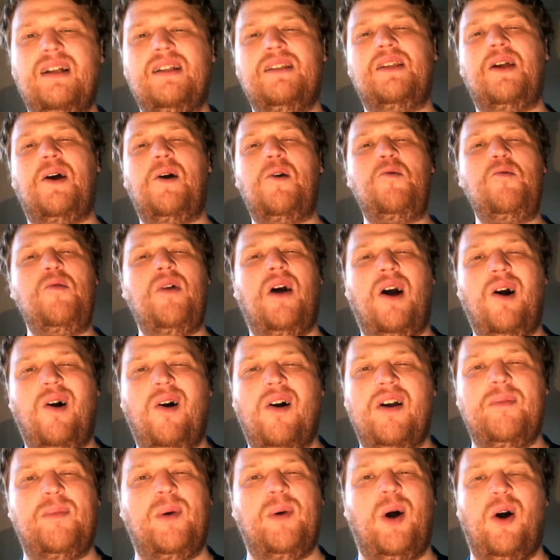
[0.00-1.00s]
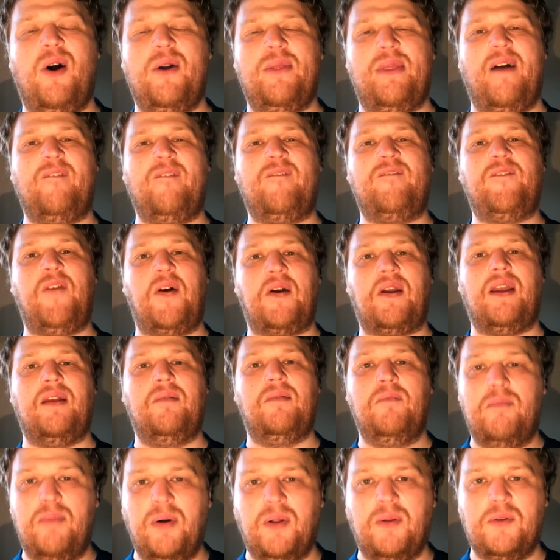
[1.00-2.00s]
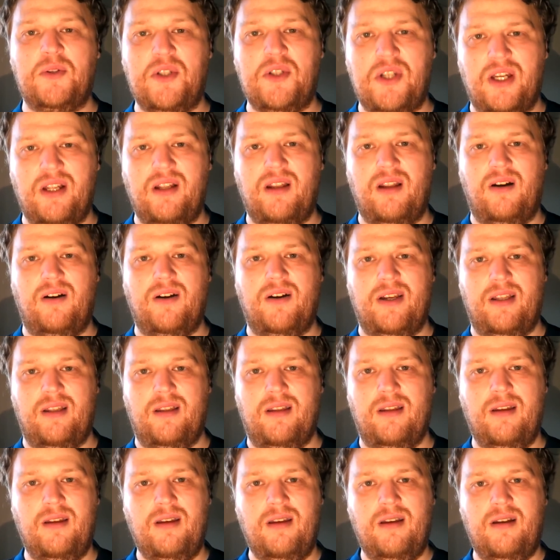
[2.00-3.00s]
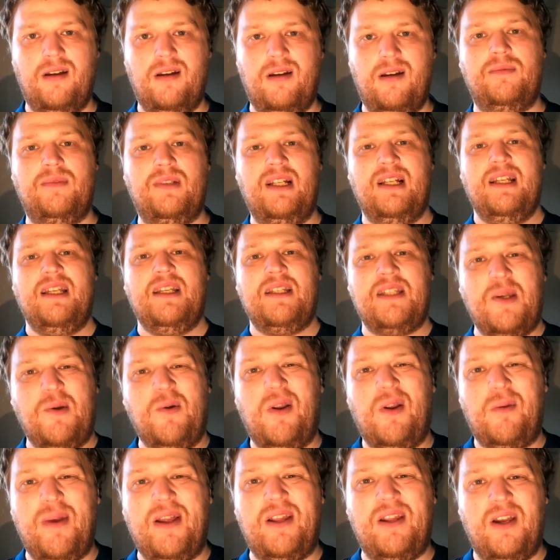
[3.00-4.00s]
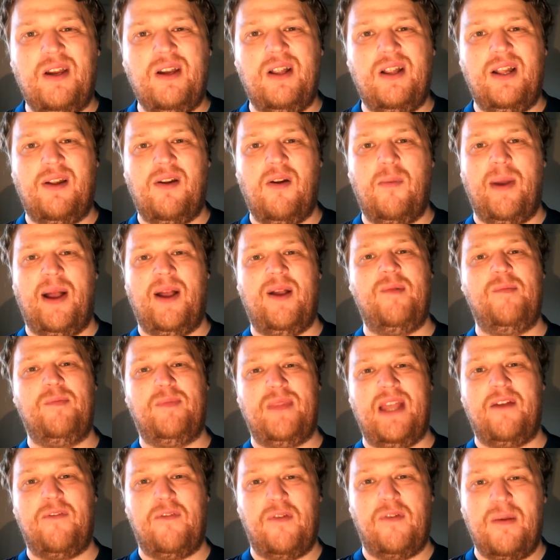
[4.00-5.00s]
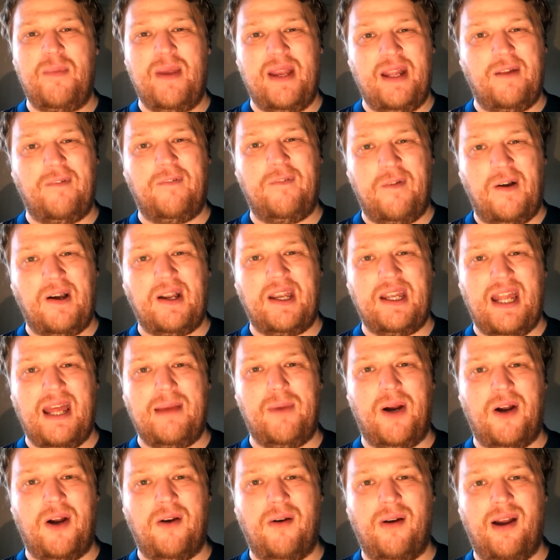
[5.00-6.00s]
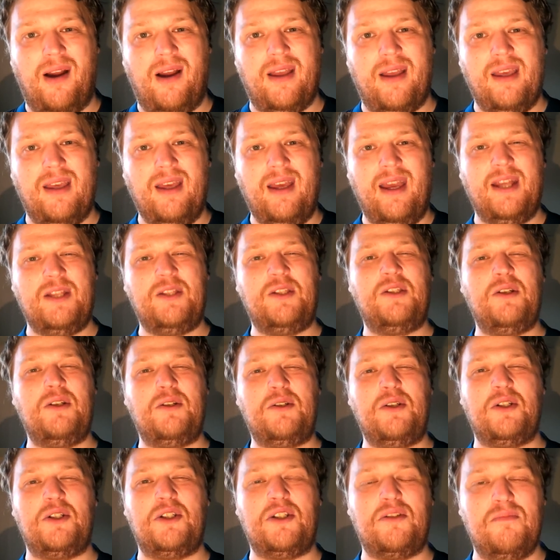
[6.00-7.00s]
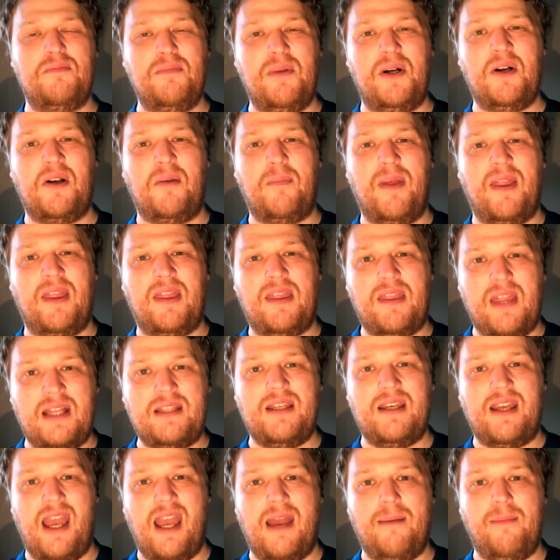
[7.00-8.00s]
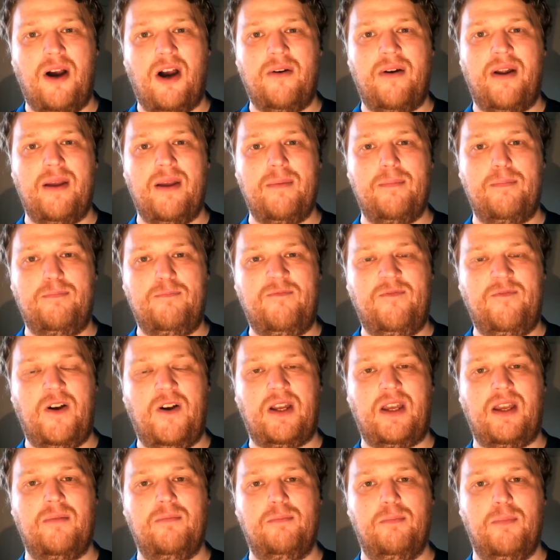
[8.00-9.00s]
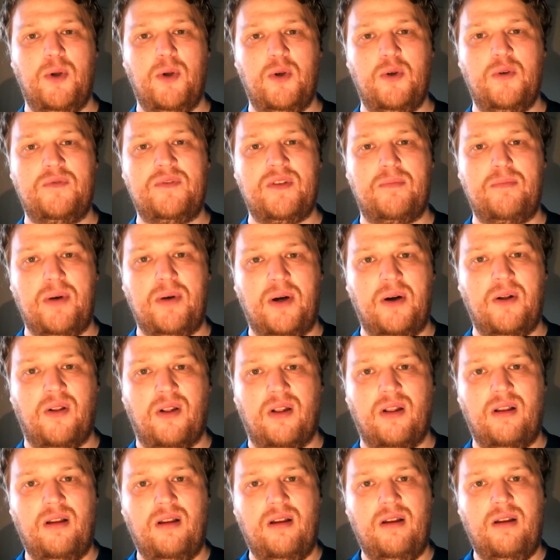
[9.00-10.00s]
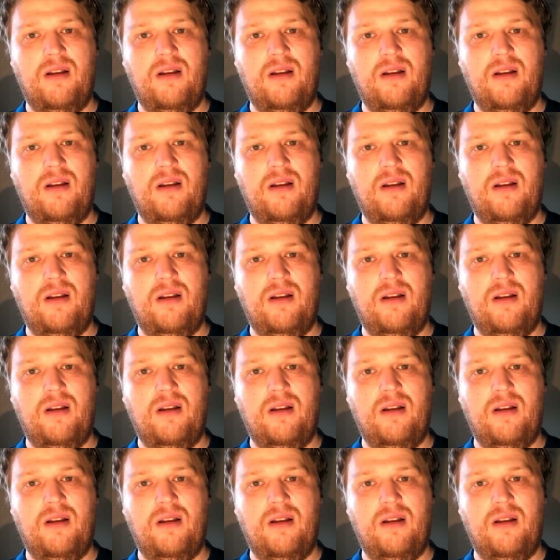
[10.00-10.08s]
Don't hide behind that fucking bullshit line. You see what I meant earlier about him definitely being a fucking MRA? It's such a smug, pathetic MRA fucking move to pull.